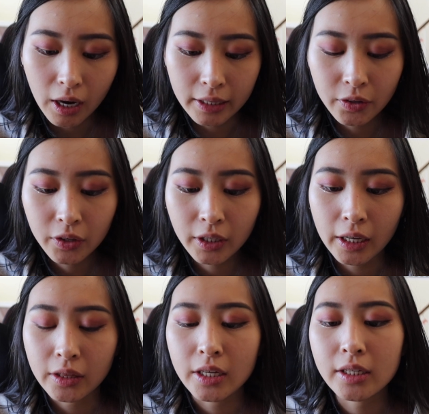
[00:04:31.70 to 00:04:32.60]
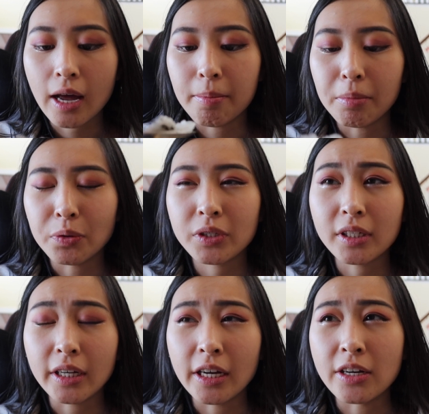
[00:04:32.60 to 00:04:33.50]
I think you can get these at
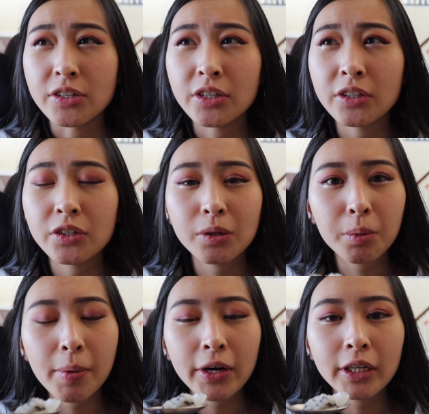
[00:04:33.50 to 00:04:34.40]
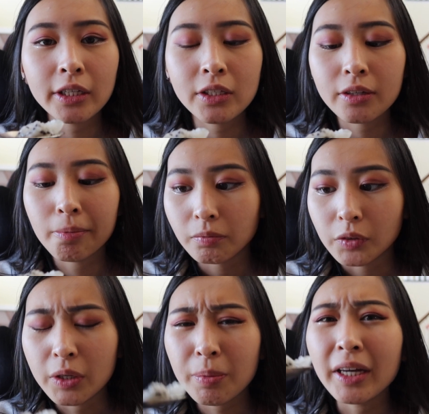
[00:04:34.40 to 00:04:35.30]
most Asian supermarkets.
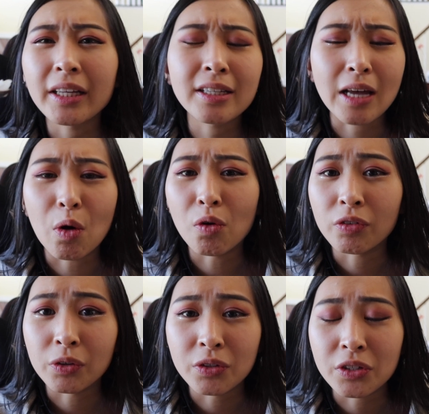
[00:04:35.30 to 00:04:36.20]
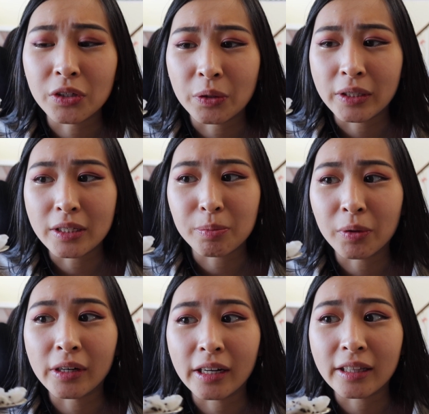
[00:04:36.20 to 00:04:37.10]
You can probably get this at Whole Foods too at this
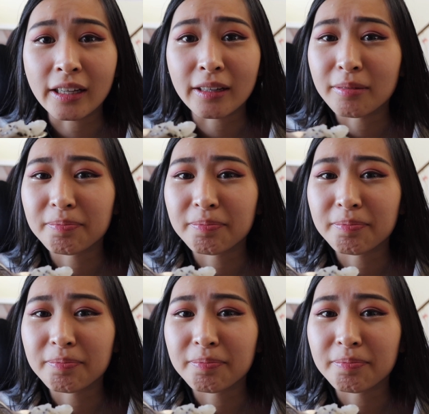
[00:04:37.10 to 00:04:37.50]
point, I think.